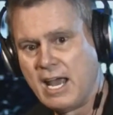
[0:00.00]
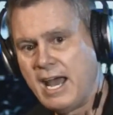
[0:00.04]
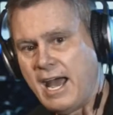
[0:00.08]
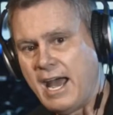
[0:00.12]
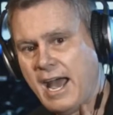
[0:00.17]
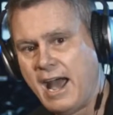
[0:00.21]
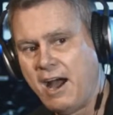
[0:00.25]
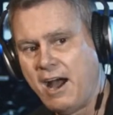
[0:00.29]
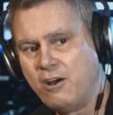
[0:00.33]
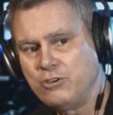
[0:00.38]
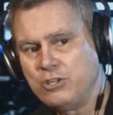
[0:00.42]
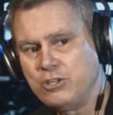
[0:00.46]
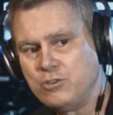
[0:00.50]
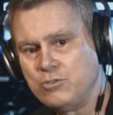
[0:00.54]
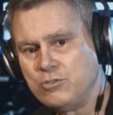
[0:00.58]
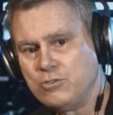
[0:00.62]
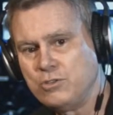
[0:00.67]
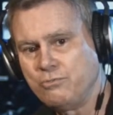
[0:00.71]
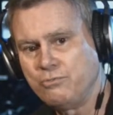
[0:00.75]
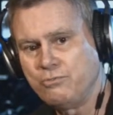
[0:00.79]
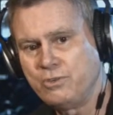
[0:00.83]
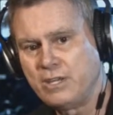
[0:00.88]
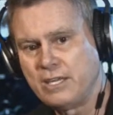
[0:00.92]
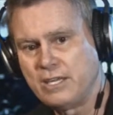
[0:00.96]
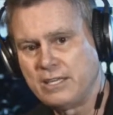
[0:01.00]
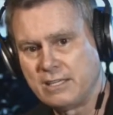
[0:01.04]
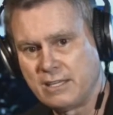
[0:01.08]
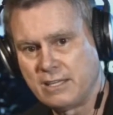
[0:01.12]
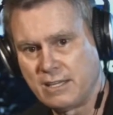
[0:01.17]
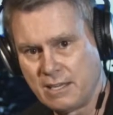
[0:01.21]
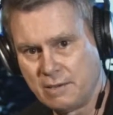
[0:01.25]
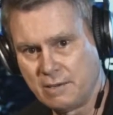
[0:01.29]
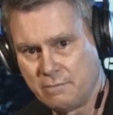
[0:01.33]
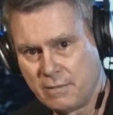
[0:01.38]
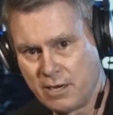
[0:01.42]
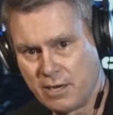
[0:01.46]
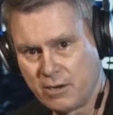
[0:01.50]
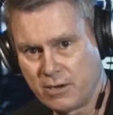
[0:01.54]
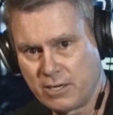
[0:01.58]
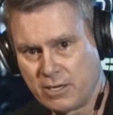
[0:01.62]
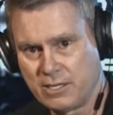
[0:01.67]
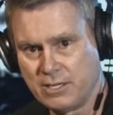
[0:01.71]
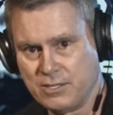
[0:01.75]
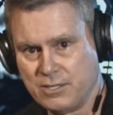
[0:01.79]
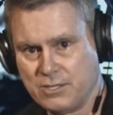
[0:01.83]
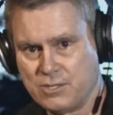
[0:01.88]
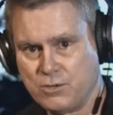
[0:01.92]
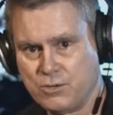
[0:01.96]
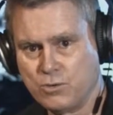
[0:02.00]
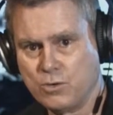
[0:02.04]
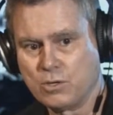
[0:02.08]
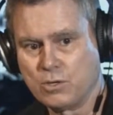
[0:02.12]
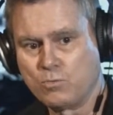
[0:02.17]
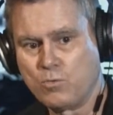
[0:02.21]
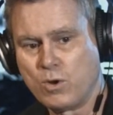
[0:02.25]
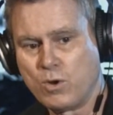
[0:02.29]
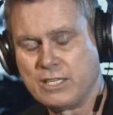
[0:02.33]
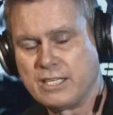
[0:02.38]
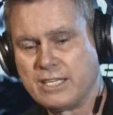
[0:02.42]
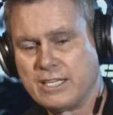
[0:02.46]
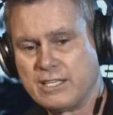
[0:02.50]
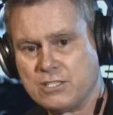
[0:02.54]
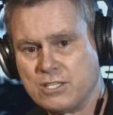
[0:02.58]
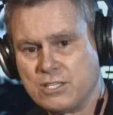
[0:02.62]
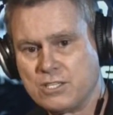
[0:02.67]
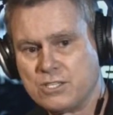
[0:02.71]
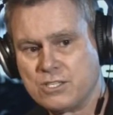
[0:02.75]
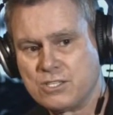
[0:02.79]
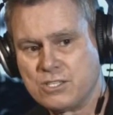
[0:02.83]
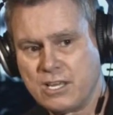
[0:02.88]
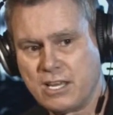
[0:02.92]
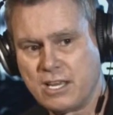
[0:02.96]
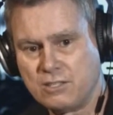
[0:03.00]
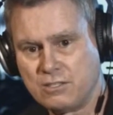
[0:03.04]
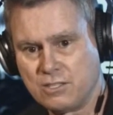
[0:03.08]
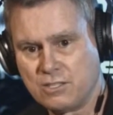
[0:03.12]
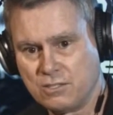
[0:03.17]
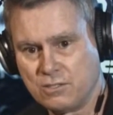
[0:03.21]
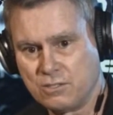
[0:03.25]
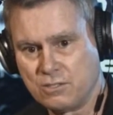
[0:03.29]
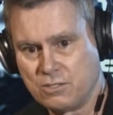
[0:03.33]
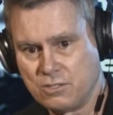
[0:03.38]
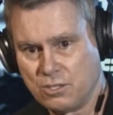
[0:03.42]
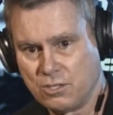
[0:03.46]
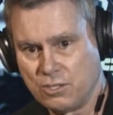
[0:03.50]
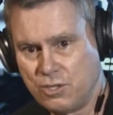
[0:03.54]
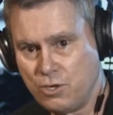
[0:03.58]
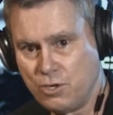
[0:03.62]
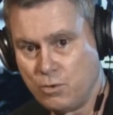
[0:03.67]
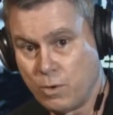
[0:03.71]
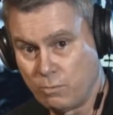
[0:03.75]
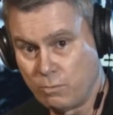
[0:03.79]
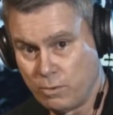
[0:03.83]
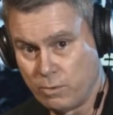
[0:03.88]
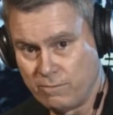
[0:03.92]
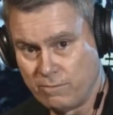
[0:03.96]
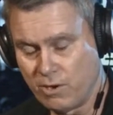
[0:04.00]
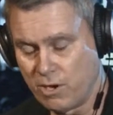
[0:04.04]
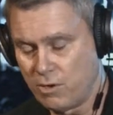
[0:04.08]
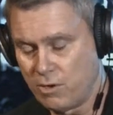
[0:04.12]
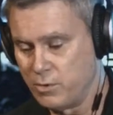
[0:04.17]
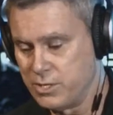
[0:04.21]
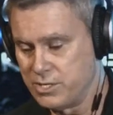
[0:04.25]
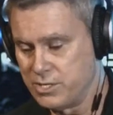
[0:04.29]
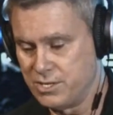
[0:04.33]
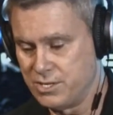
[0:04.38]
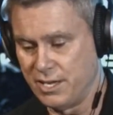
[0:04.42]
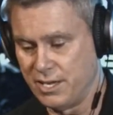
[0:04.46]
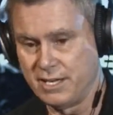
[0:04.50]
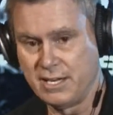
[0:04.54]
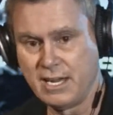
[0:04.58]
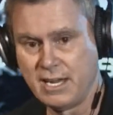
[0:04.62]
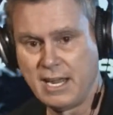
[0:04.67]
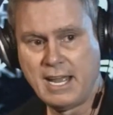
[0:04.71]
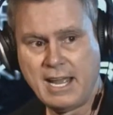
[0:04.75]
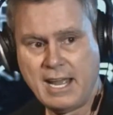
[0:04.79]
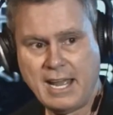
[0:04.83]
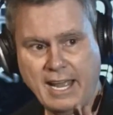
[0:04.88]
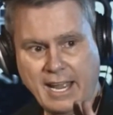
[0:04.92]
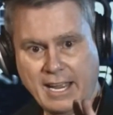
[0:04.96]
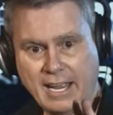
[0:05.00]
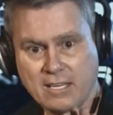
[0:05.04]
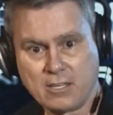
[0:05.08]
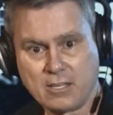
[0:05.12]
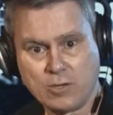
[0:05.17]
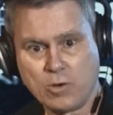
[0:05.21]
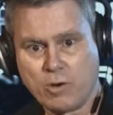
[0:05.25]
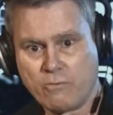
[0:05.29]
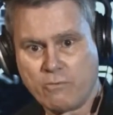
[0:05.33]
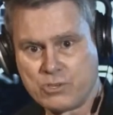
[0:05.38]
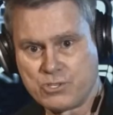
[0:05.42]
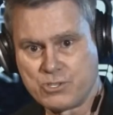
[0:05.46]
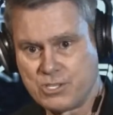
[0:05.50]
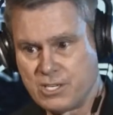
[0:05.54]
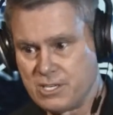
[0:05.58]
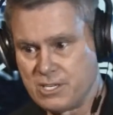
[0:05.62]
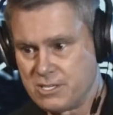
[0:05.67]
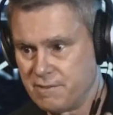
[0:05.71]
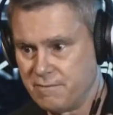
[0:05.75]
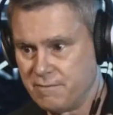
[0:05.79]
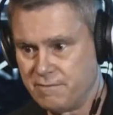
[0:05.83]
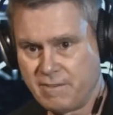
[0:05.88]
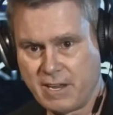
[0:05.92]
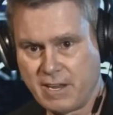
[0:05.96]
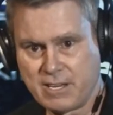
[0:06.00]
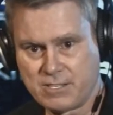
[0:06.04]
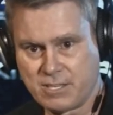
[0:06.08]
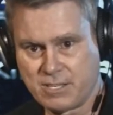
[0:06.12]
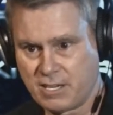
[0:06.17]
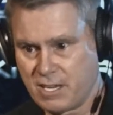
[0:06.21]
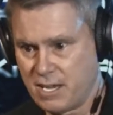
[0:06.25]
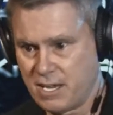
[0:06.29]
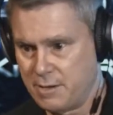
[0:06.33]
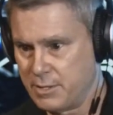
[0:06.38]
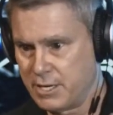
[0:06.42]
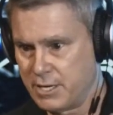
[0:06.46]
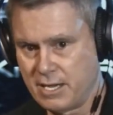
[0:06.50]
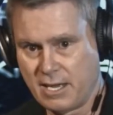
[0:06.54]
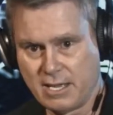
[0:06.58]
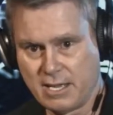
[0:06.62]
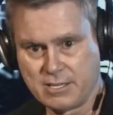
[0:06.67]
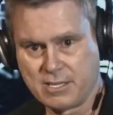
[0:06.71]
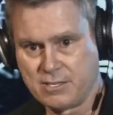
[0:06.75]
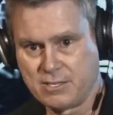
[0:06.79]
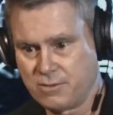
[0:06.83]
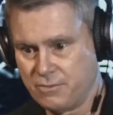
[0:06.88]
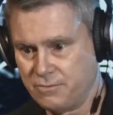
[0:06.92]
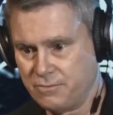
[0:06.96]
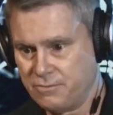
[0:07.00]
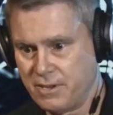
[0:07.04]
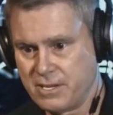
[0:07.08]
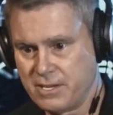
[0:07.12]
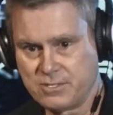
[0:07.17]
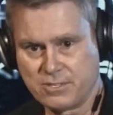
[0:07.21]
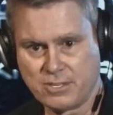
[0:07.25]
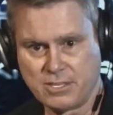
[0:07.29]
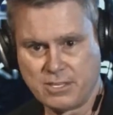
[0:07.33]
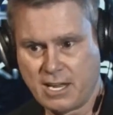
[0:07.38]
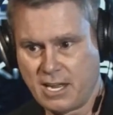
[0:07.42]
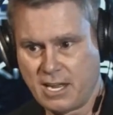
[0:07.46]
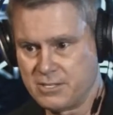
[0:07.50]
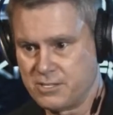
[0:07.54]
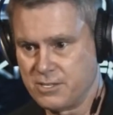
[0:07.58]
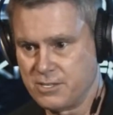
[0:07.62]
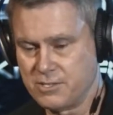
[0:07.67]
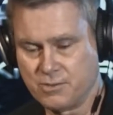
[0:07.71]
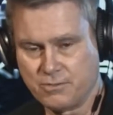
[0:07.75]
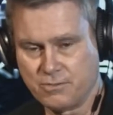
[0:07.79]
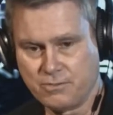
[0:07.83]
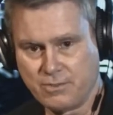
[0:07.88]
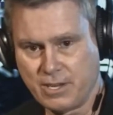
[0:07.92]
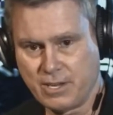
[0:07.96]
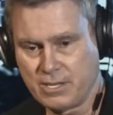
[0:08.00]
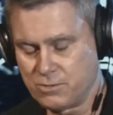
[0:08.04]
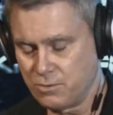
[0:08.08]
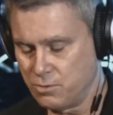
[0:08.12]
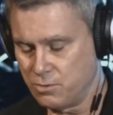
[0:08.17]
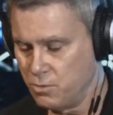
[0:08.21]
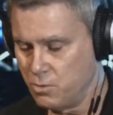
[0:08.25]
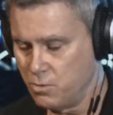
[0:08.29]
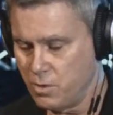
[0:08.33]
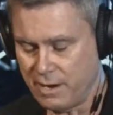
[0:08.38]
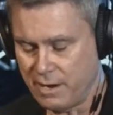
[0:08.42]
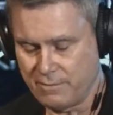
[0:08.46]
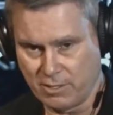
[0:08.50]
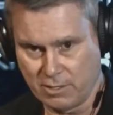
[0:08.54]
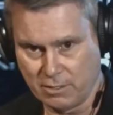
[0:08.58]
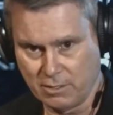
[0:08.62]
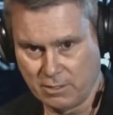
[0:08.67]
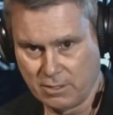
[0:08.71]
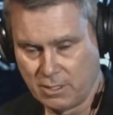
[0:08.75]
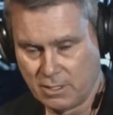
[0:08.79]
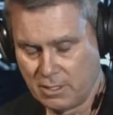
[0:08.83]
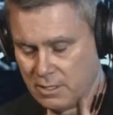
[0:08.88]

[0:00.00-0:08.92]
How do you defeat the Americans who are willing to do what we've always done and go overseas and face the kamikazes or face the Nazis or face whoever?